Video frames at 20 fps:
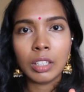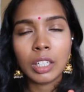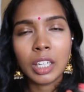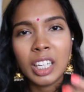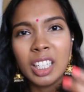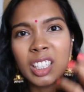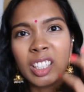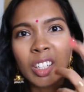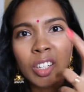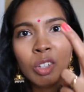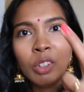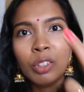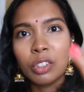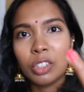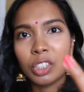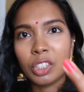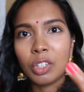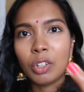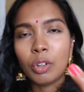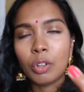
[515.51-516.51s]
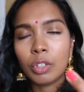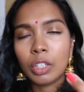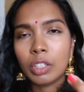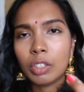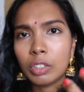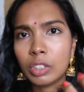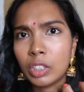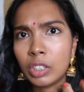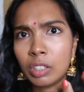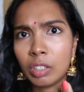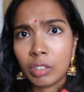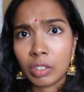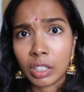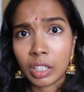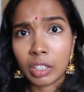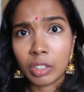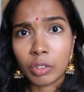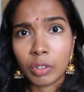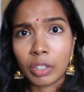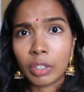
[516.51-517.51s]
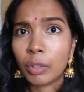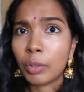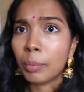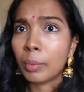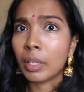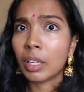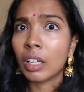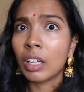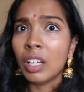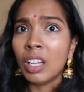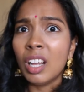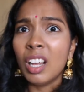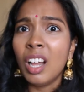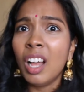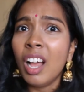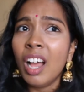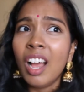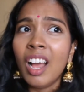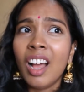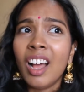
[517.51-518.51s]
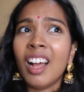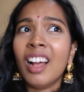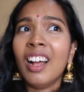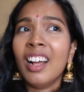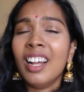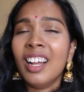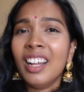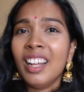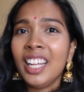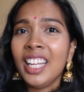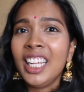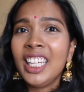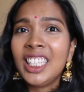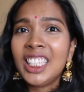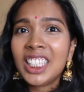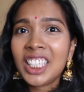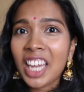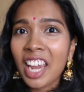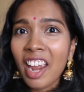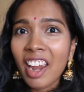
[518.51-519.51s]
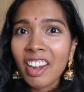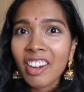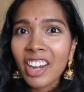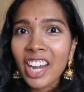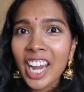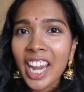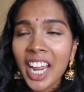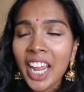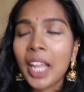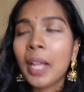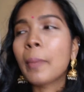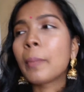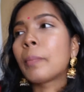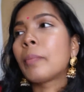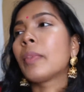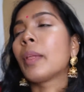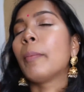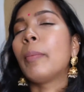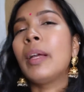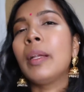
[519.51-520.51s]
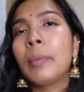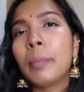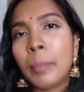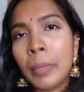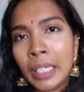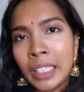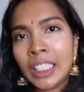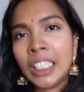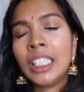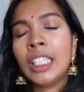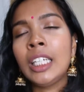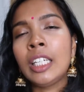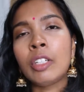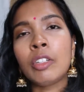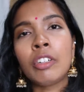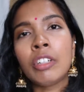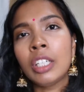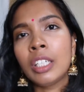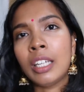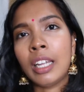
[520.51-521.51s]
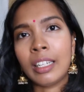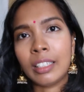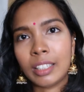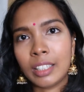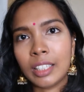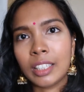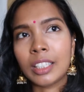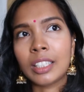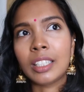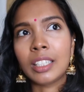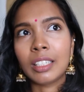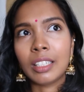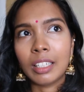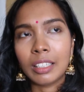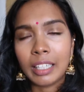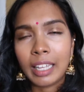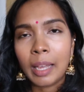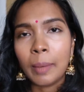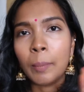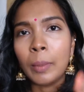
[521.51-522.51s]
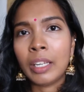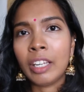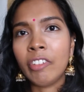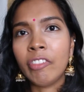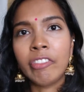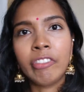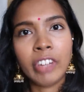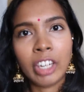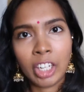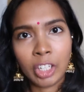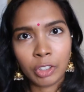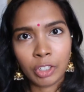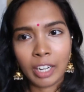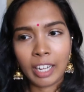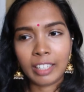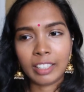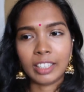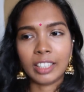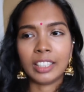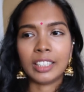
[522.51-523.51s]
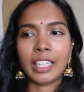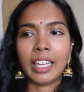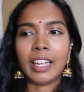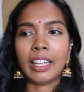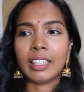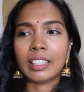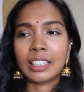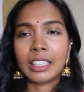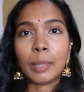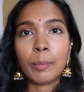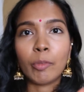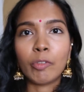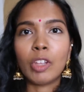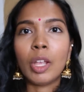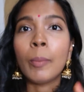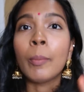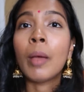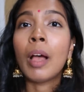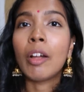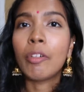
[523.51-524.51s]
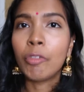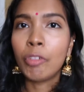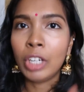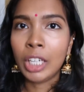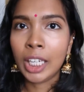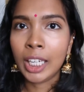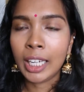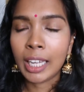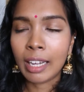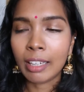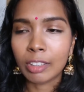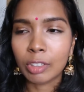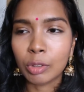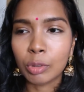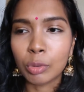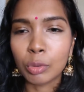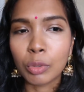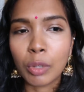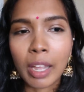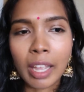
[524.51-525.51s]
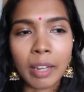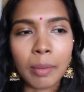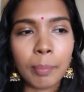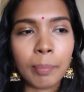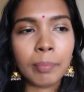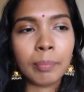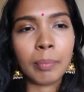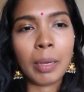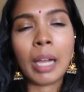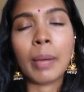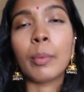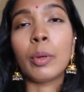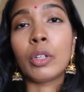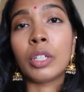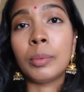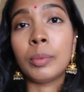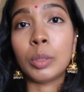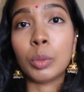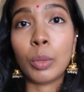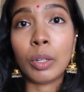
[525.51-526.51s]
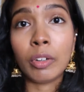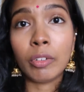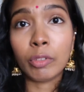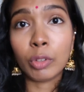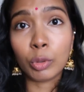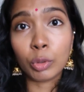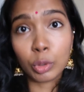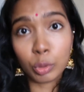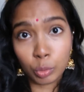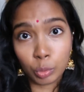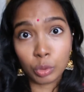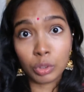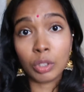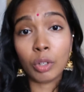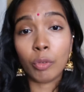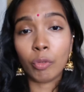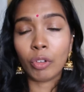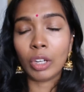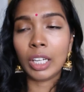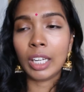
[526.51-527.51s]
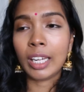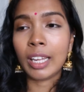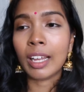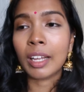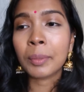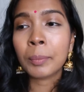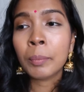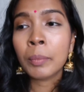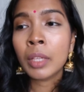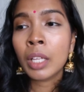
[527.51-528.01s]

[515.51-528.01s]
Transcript: his looks, he could just look at you and you'd be like, oh, he's scary. But basically, Korean actors, there are many very good actors, and some of them are really young too, and Park Bo-gum is one of those who's really young.